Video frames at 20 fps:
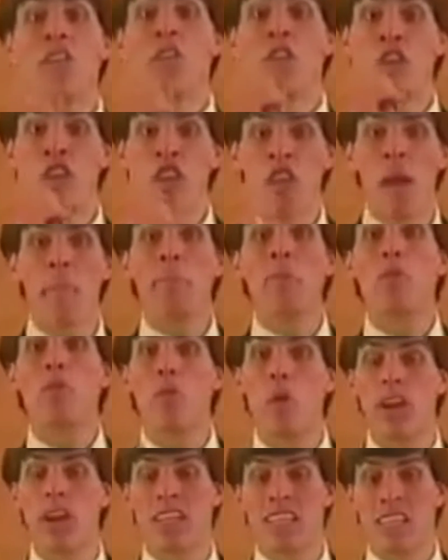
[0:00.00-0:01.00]
the number
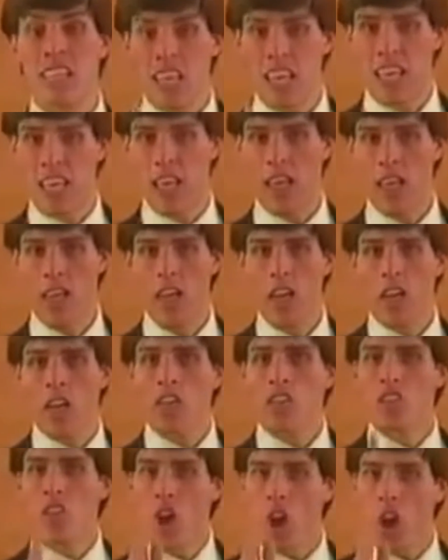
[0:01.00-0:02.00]
one key
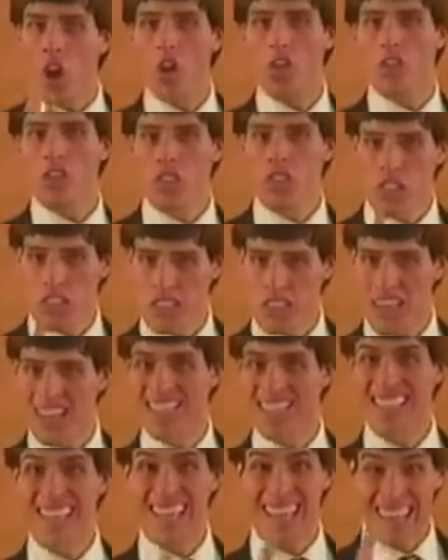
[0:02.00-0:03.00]
to all
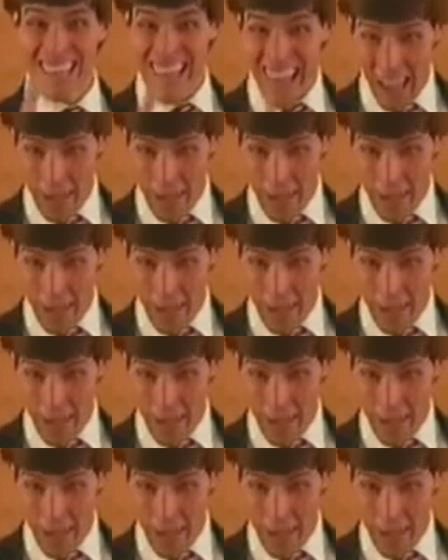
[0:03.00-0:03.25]
success in